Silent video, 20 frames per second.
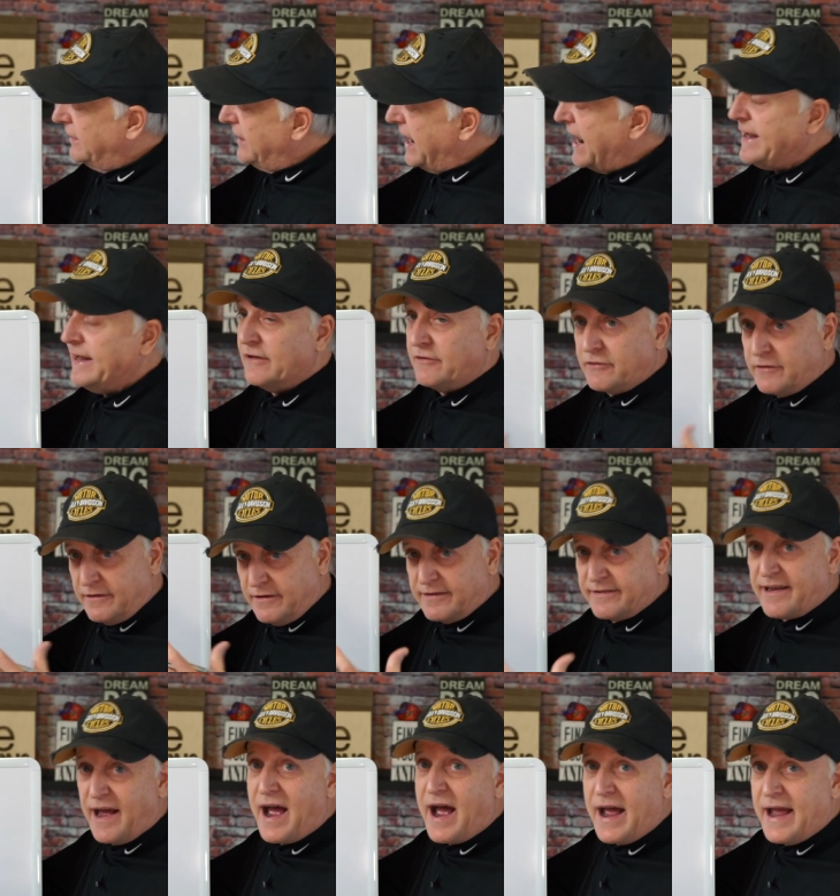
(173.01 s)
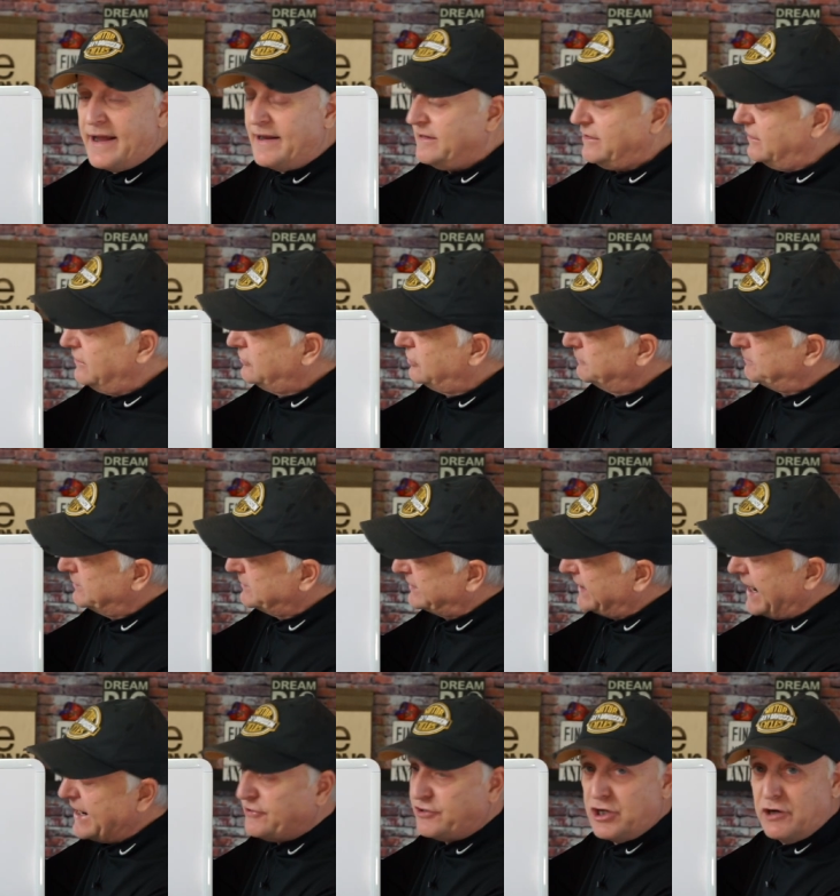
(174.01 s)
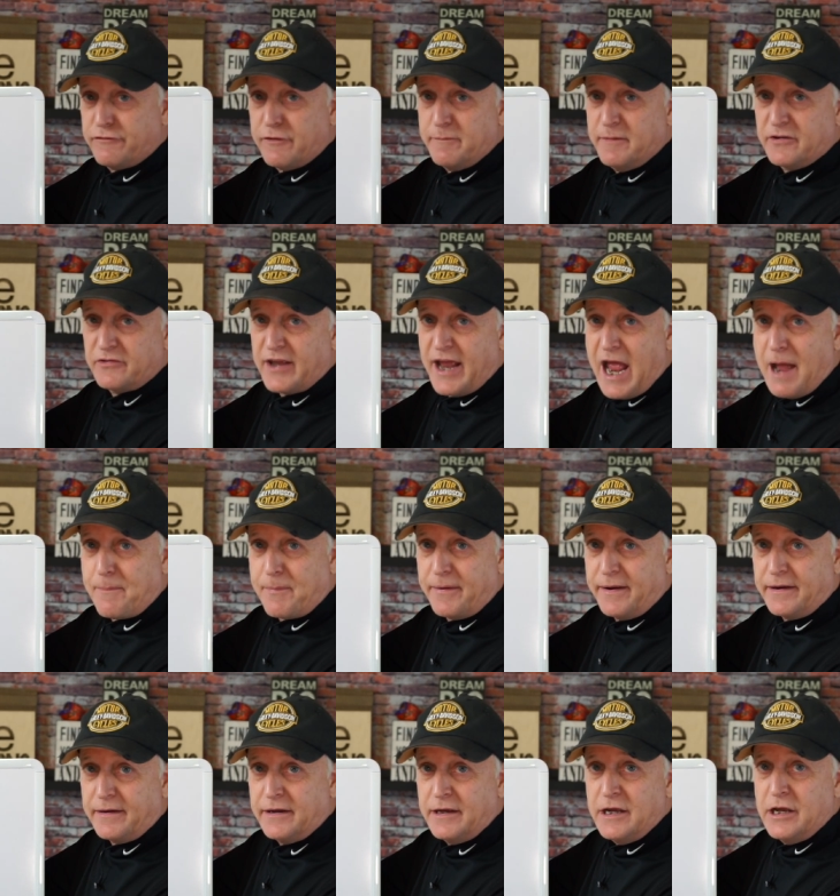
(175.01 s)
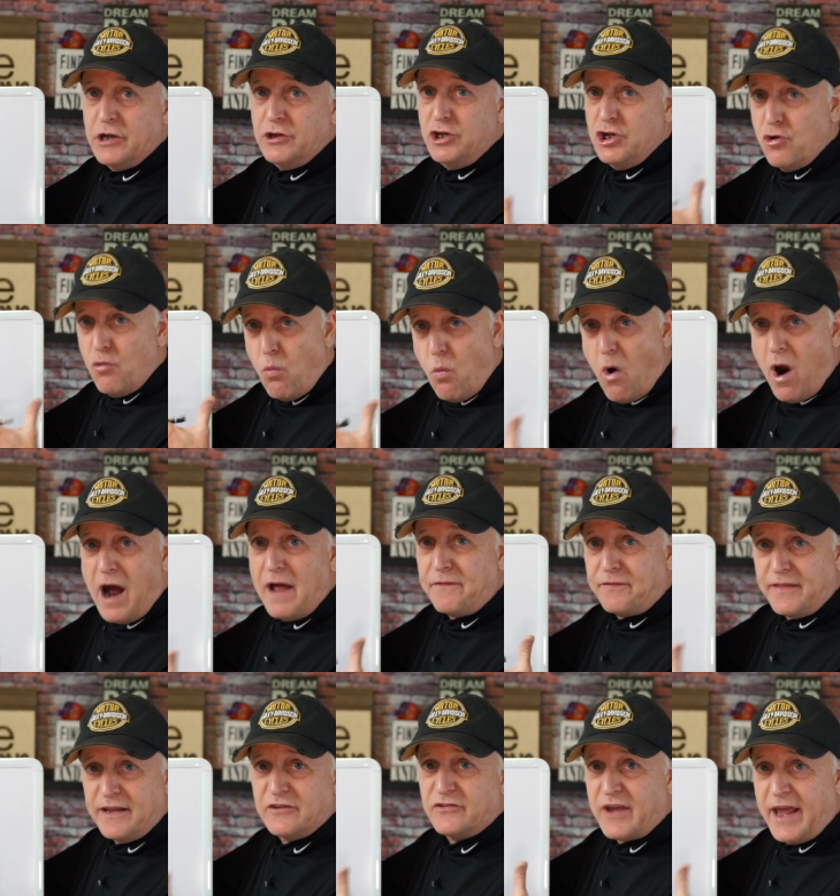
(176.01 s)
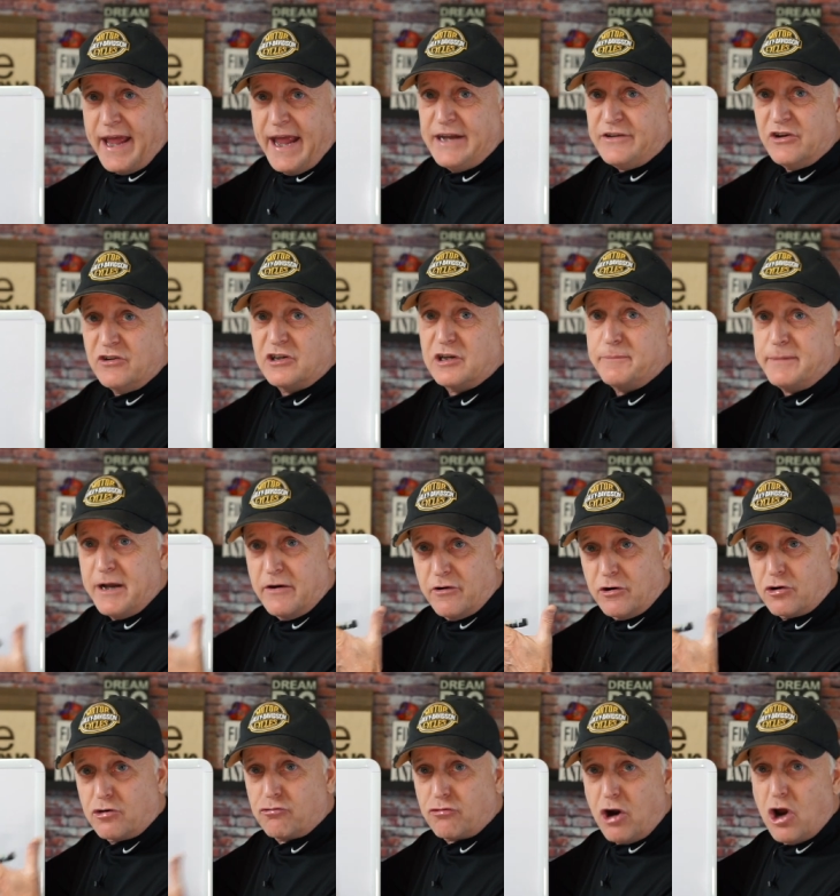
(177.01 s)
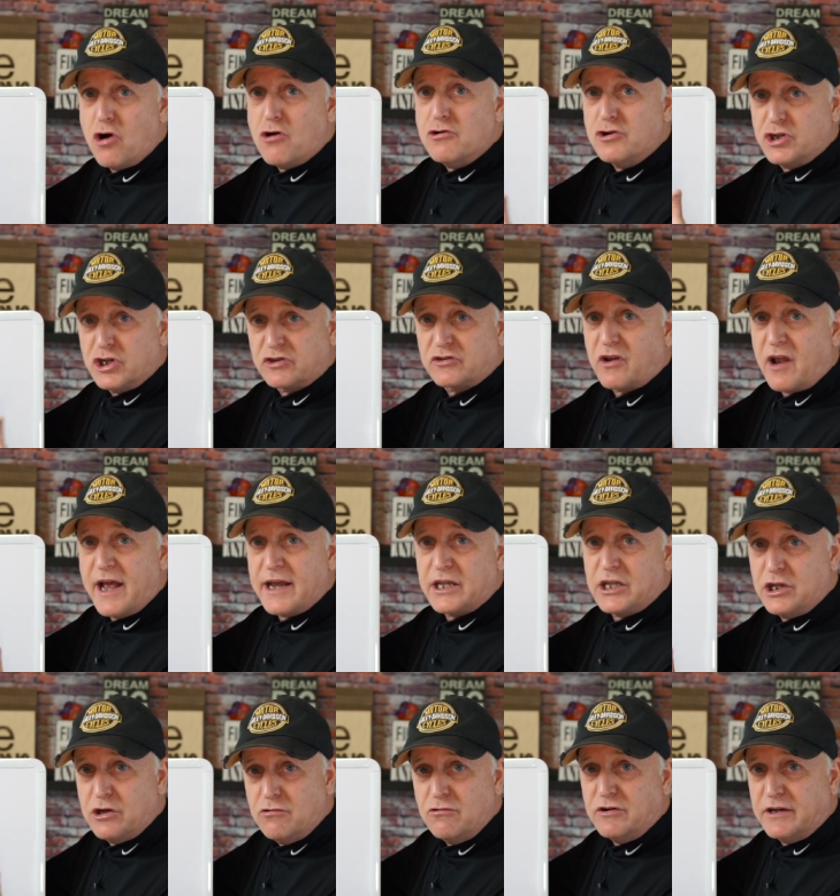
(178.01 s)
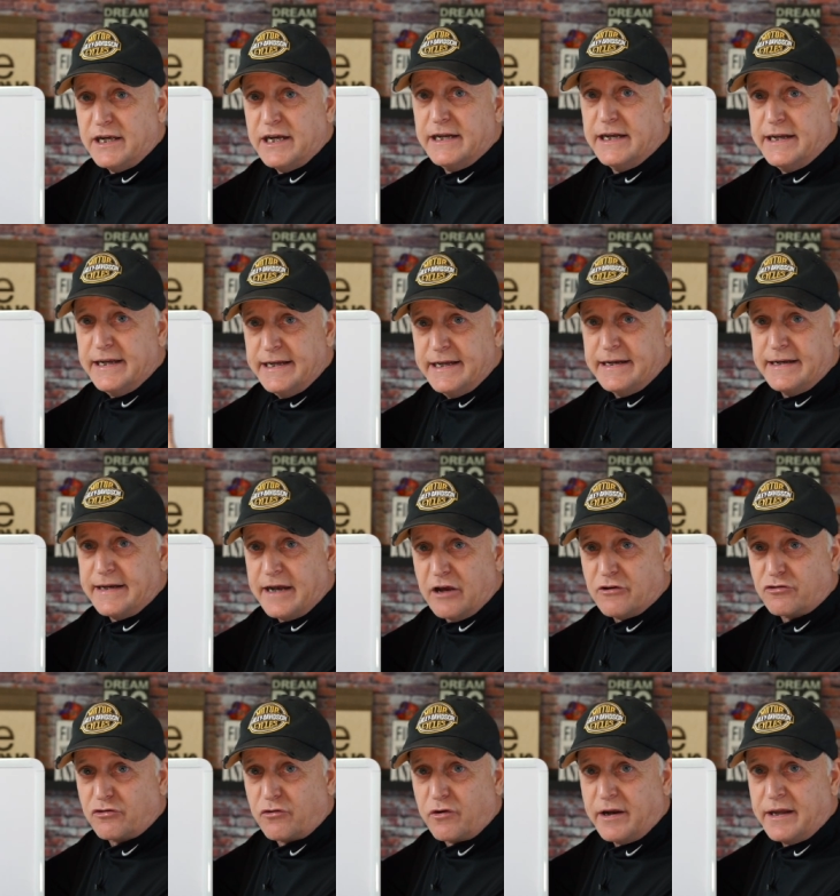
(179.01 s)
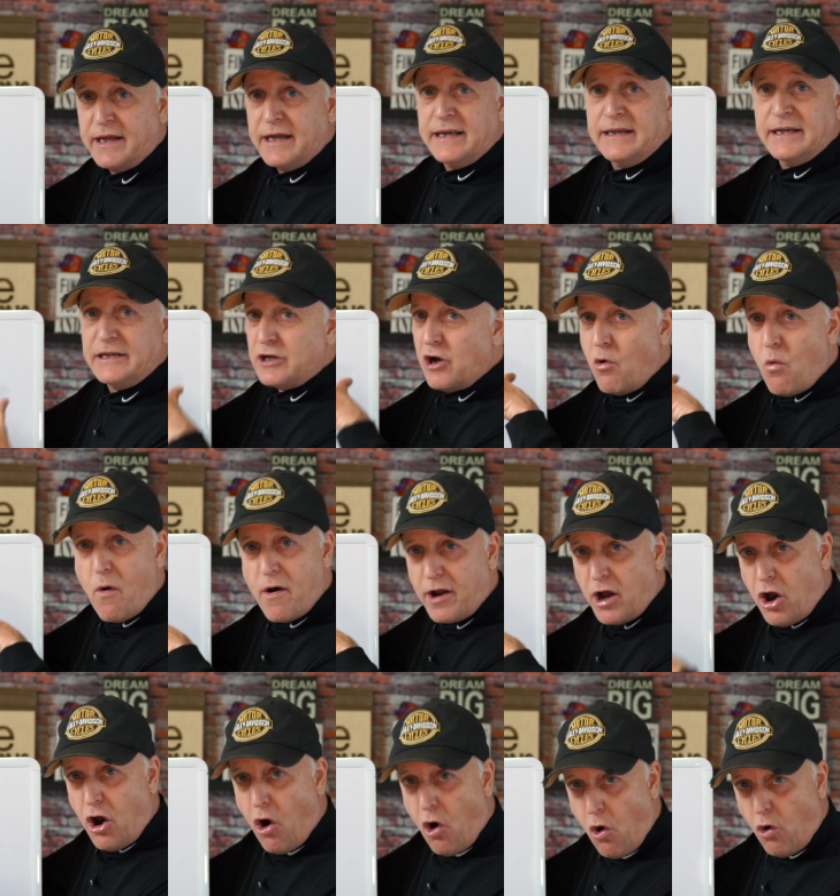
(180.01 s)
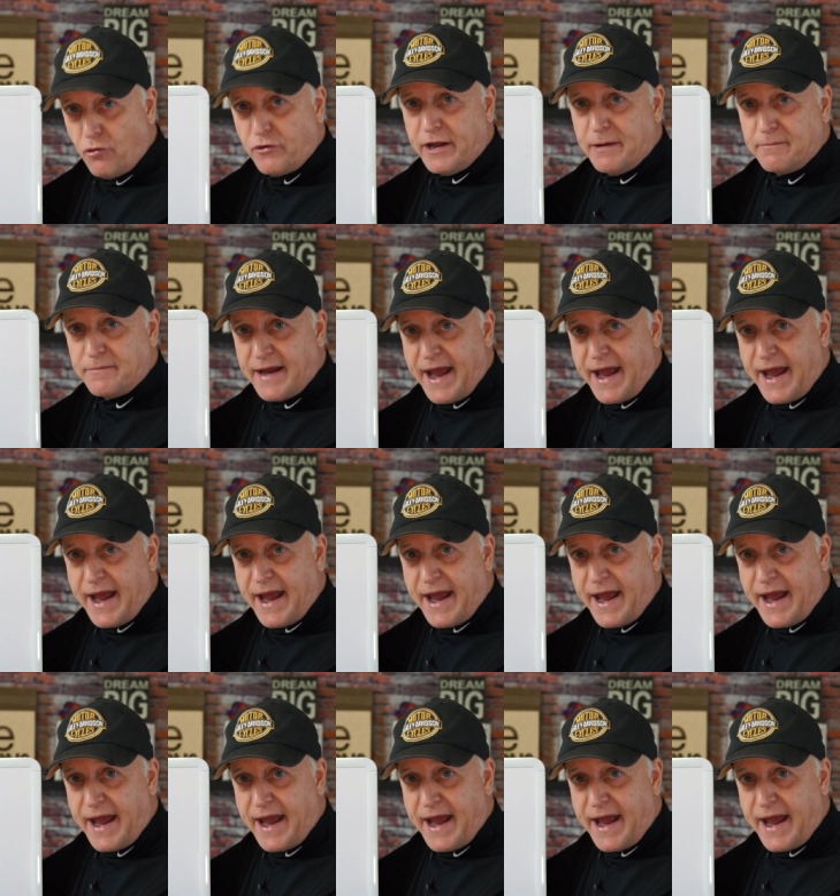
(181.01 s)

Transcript: And it's designed to protect you from this happening. You want this agent to be able to grow just like you did in the industry. You don't want to hold him